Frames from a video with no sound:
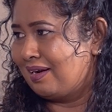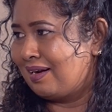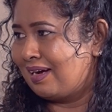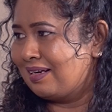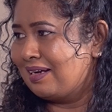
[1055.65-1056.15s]

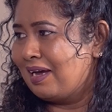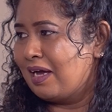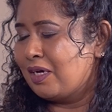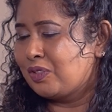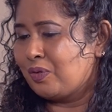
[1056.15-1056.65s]
right?
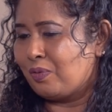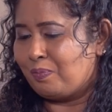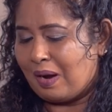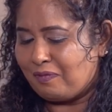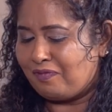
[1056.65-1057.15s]
So
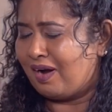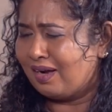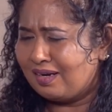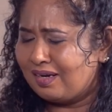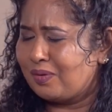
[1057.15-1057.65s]
my
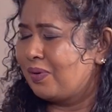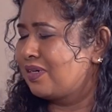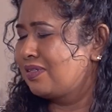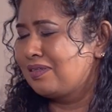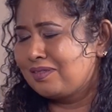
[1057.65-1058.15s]
final
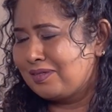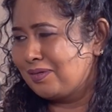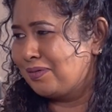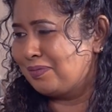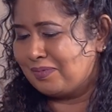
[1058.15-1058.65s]
question to
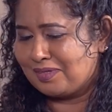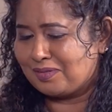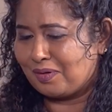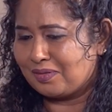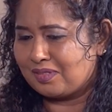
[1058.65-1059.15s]
you,
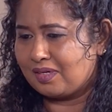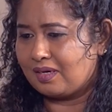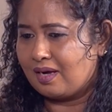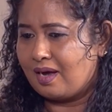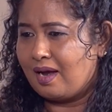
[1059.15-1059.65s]
Mrs. Austin,
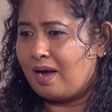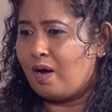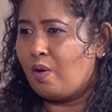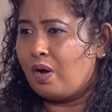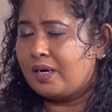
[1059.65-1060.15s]

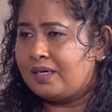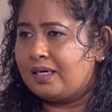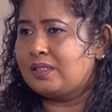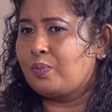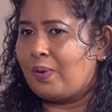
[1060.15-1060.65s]

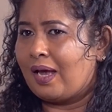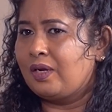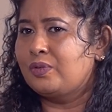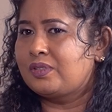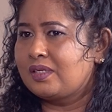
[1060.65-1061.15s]
does
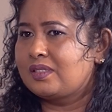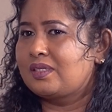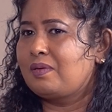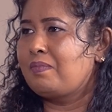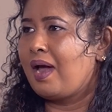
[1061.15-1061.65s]
value
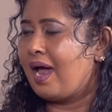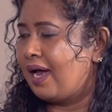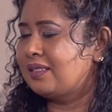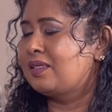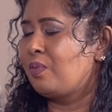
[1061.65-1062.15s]
system
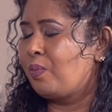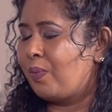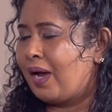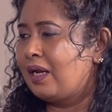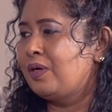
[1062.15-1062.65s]
has a
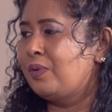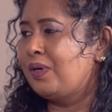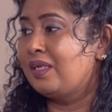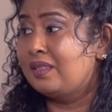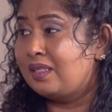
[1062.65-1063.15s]
value
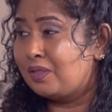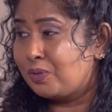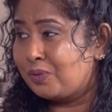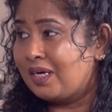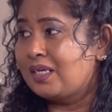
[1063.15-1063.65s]
in
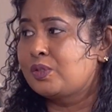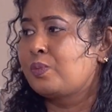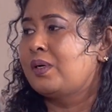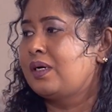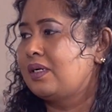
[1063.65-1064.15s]
today's
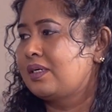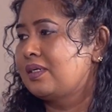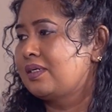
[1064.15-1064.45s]
world?